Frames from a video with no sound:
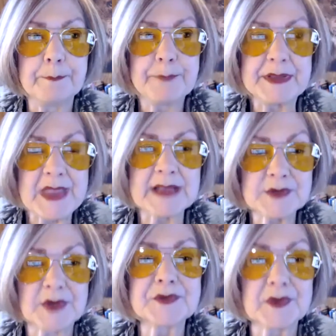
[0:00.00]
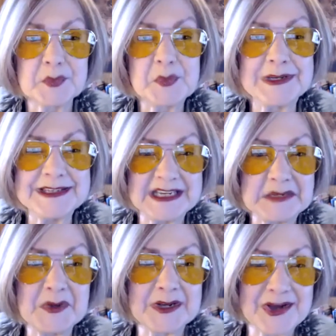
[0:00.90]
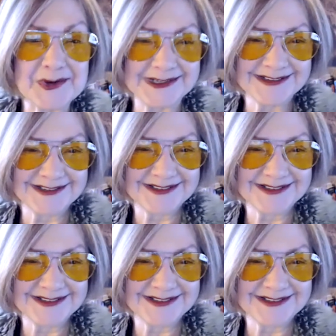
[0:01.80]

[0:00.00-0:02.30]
But that's also the point to keep on going